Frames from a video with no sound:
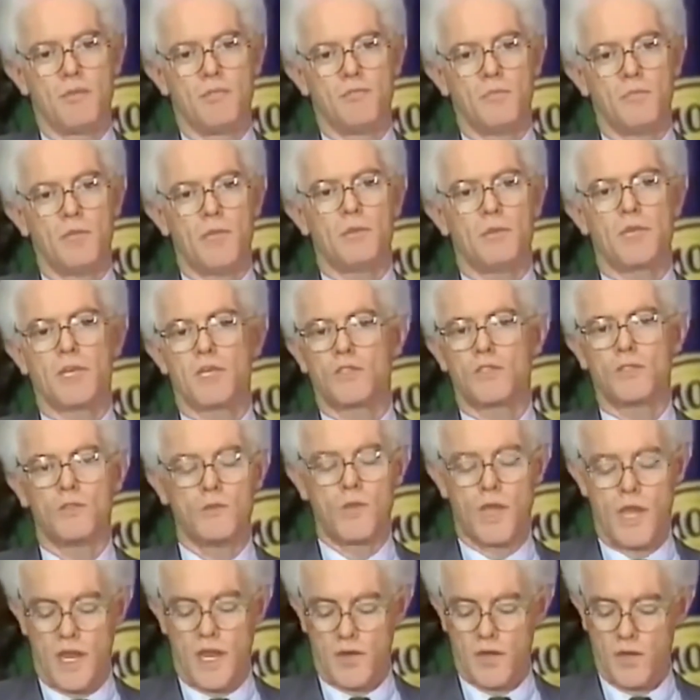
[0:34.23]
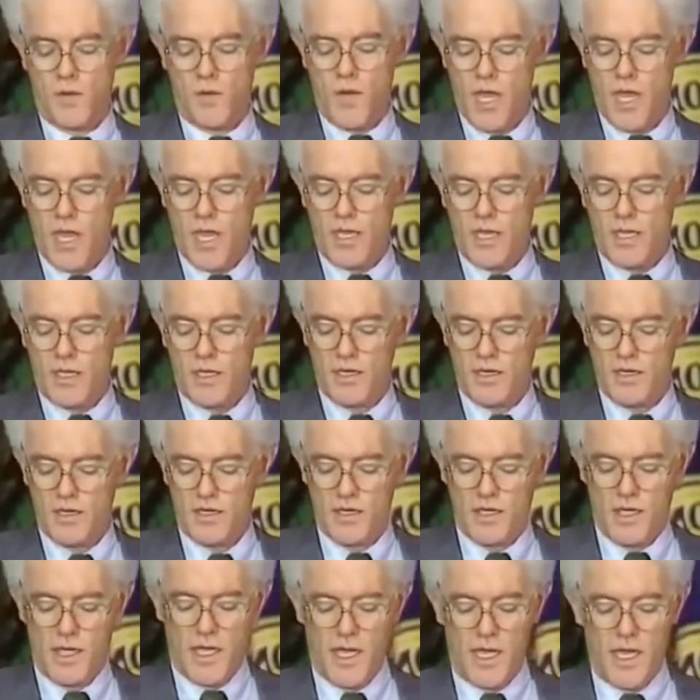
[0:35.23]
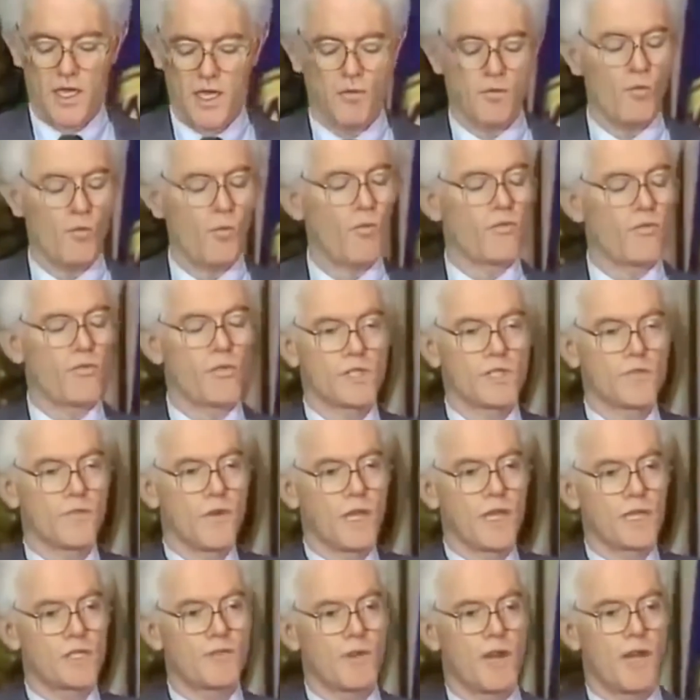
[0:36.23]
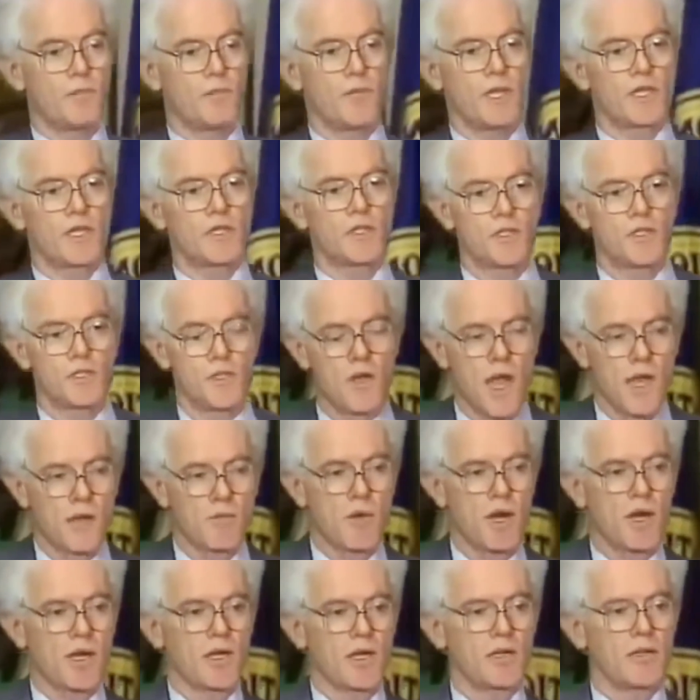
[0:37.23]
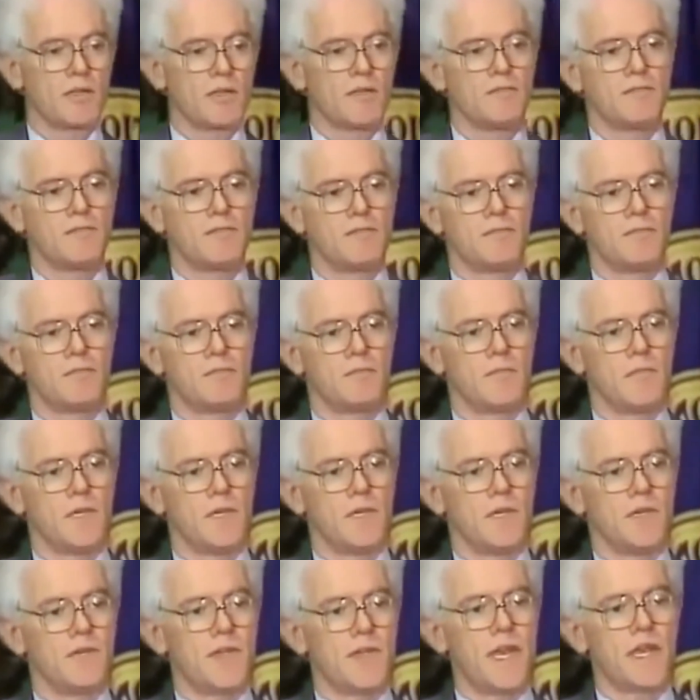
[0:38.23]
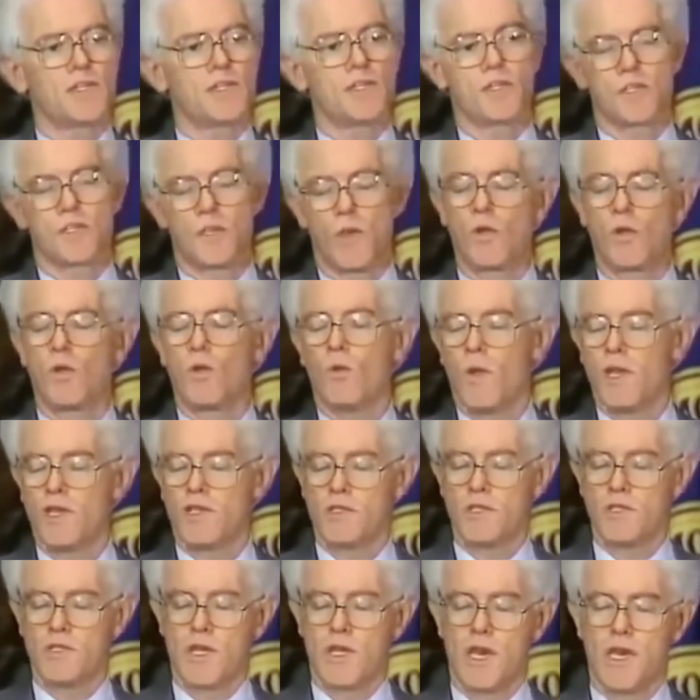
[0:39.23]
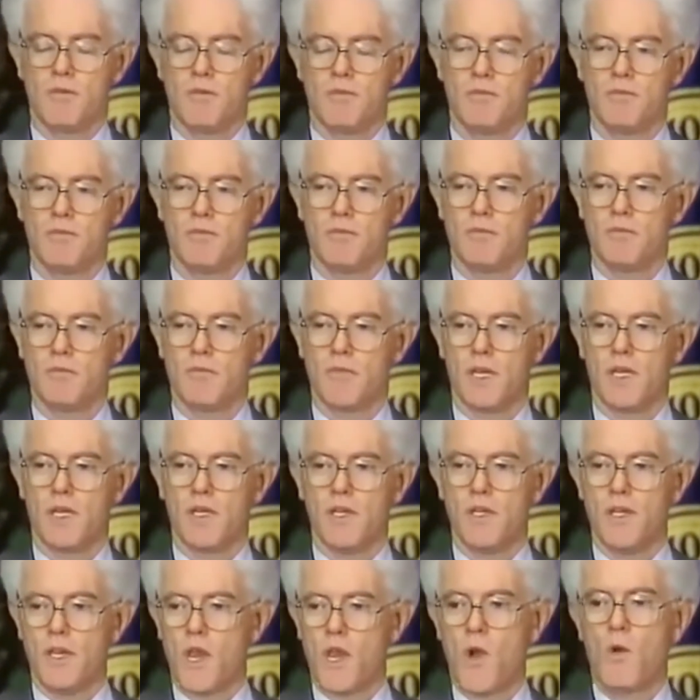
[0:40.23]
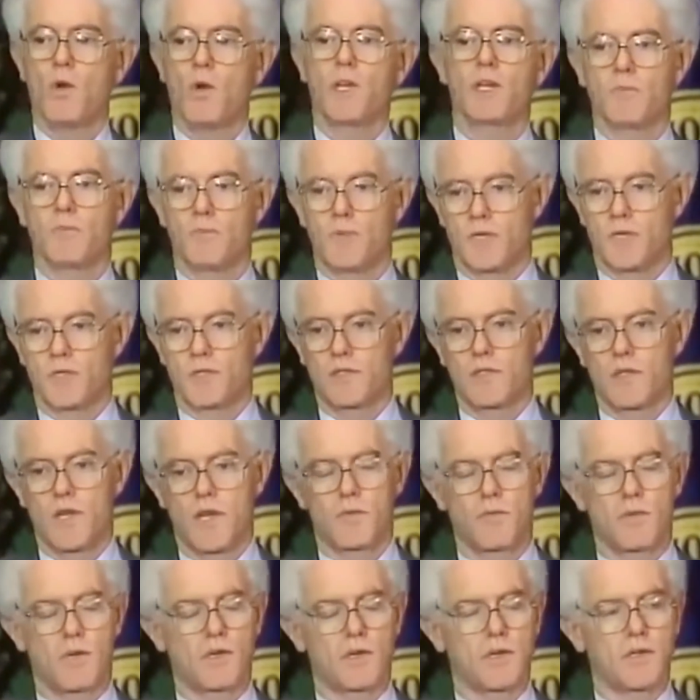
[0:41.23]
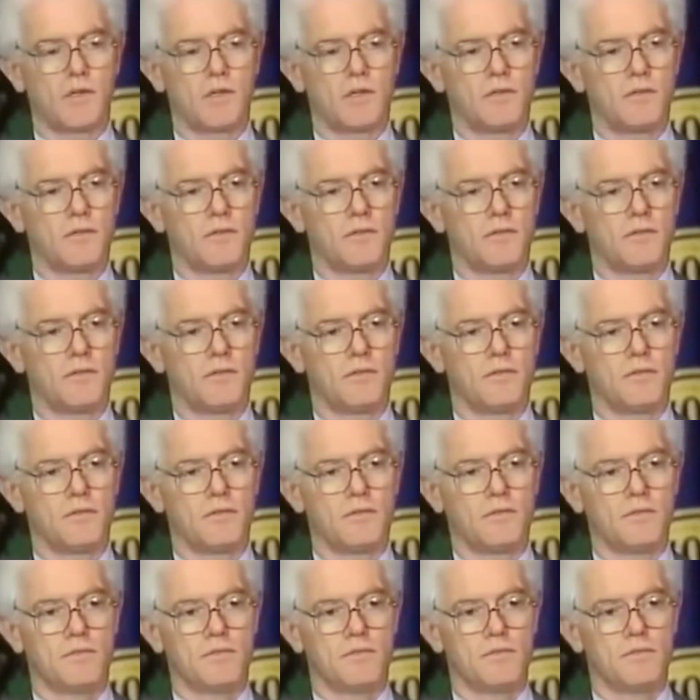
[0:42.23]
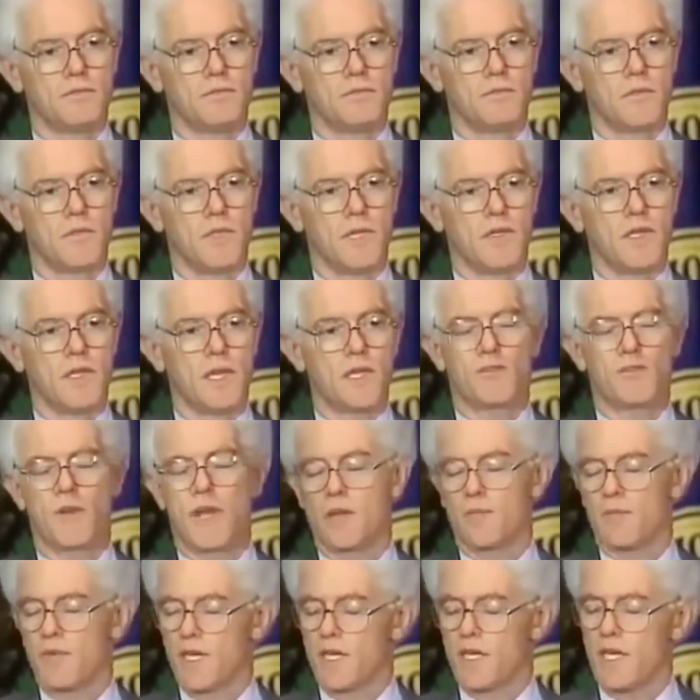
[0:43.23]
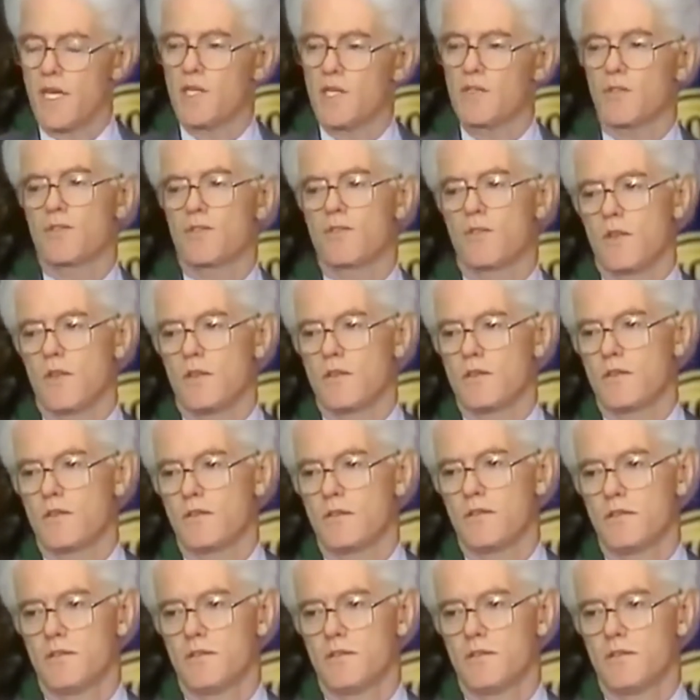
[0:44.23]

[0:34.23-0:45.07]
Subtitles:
People get too carried away. And first of all, they try and predict the stock market. That is a total waste of time. No one can predict the stock market. They try to predict interest rates.